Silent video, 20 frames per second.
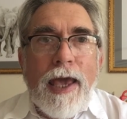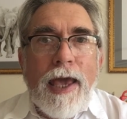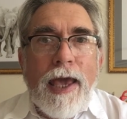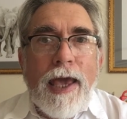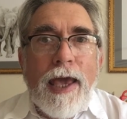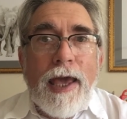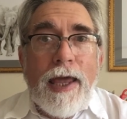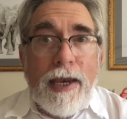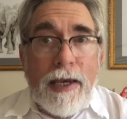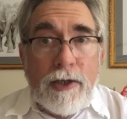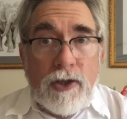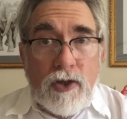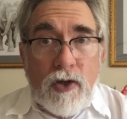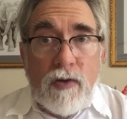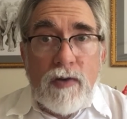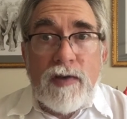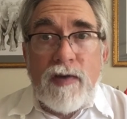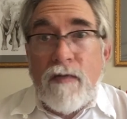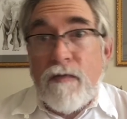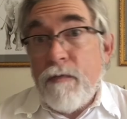And
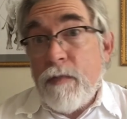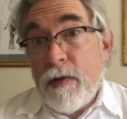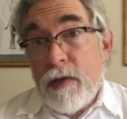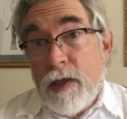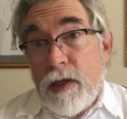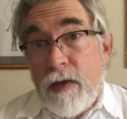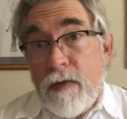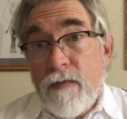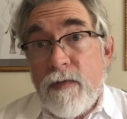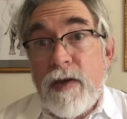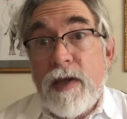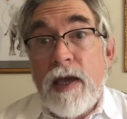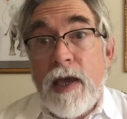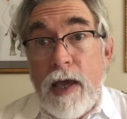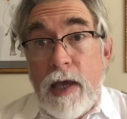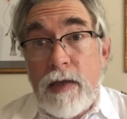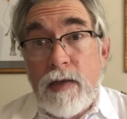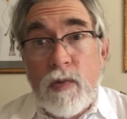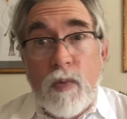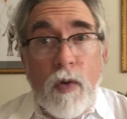Joseph believed
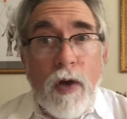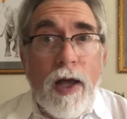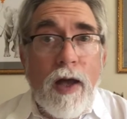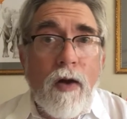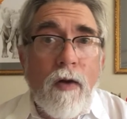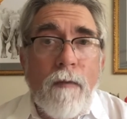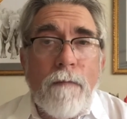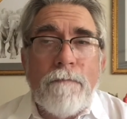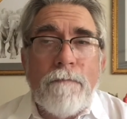as well.